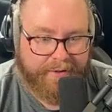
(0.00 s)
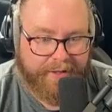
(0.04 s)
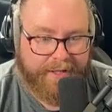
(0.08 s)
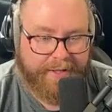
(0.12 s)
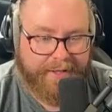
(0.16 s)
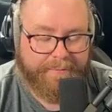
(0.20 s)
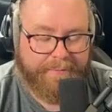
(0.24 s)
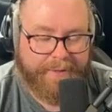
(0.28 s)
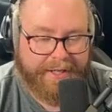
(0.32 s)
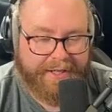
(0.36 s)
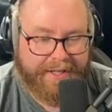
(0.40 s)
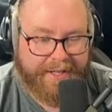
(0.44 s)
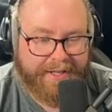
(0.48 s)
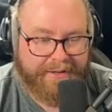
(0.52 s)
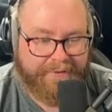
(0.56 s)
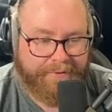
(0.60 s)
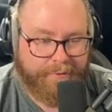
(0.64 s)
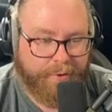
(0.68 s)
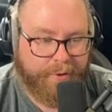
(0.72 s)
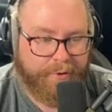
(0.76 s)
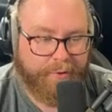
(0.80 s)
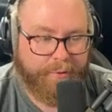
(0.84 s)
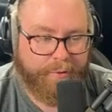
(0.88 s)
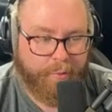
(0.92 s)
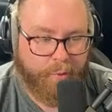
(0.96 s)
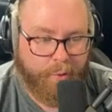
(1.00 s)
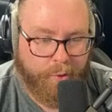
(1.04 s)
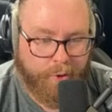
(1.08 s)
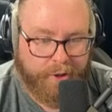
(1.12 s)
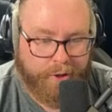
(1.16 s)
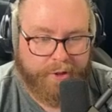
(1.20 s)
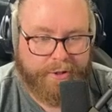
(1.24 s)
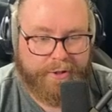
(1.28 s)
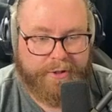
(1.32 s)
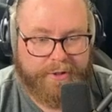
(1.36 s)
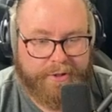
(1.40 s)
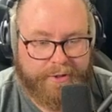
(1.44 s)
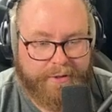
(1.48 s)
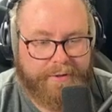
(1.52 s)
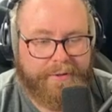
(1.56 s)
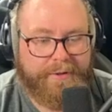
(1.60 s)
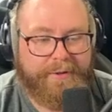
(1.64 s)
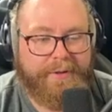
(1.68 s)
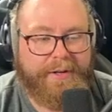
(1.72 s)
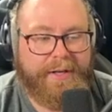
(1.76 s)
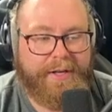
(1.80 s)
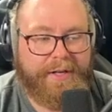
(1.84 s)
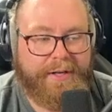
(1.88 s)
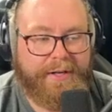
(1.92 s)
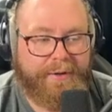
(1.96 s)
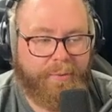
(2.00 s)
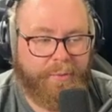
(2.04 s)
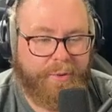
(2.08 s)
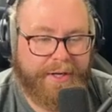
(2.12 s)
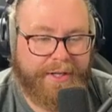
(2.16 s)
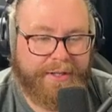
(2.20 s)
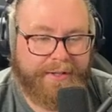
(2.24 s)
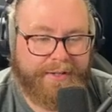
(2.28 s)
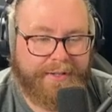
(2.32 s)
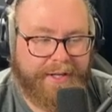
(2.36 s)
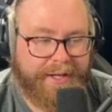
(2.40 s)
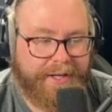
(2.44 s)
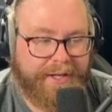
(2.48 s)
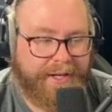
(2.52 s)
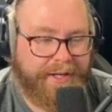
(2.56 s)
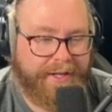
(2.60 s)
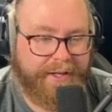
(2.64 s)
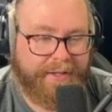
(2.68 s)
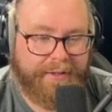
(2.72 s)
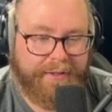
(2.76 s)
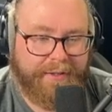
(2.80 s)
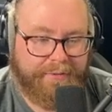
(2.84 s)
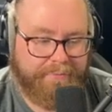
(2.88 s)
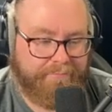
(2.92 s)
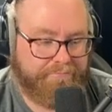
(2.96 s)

in my life was work, and one day, like,